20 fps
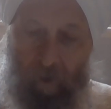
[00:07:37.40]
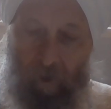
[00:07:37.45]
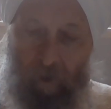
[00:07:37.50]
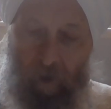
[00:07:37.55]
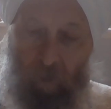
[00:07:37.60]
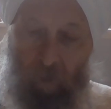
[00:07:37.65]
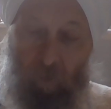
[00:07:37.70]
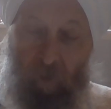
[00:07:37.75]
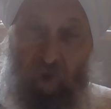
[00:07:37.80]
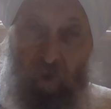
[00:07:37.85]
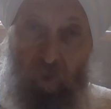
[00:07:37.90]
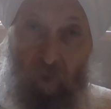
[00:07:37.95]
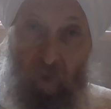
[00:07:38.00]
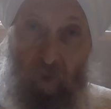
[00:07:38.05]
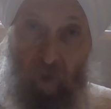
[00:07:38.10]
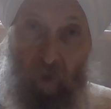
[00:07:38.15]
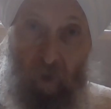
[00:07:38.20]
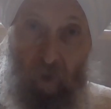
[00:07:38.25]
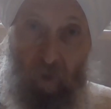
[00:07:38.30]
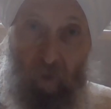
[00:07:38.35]
And we do
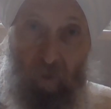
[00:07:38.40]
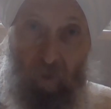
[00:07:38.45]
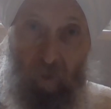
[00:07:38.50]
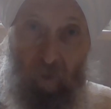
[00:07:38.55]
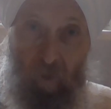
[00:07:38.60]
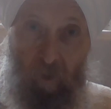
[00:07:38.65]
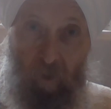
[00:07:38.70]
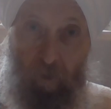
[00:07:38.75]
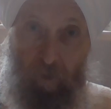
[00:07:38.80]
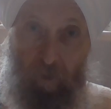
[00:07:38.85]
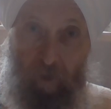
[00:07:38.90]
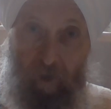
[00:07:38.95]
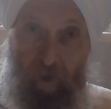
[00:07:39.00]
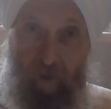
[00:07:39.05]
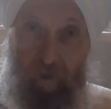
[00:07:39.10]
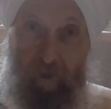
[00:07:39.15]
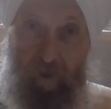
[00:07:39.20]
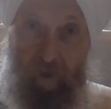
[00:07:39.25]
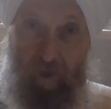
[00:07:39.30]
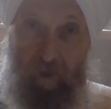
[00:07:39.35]
know that
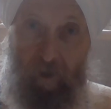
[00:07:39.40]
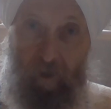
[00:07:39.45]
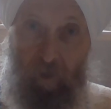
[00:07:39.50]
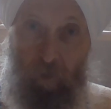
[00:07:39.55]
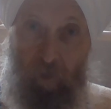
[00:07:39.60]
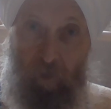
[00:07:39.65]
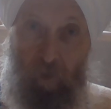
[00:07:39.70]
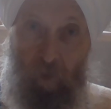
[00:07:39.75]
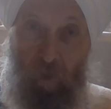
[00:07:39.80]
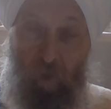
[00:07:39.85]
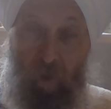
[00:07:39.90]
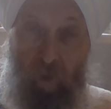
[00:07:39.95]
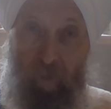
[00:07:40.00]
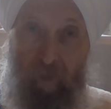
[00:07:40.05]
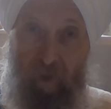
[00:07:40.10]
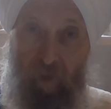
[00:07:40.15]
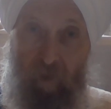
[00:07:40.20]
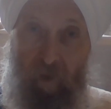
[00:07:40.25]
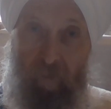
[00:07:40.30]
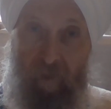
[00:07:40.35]
at Loyola
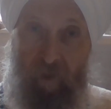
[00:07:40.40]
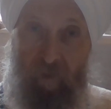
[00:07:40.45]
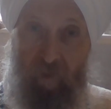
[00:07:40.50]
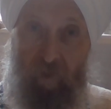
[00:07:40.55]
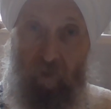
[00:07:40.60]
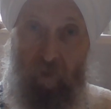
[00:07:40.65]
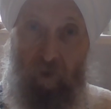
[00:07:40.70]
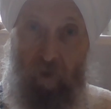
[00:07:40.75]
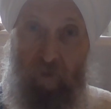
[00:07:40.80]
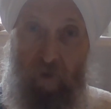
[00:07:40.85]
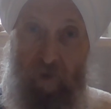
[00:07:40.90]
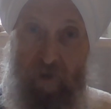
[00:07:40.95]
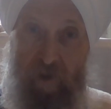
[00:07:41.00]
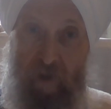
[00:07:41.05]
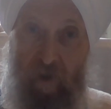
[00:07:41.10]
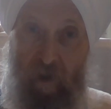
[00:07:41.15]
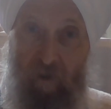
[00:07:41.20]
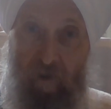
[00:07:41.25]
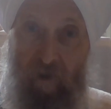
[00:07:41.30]
Marymount University,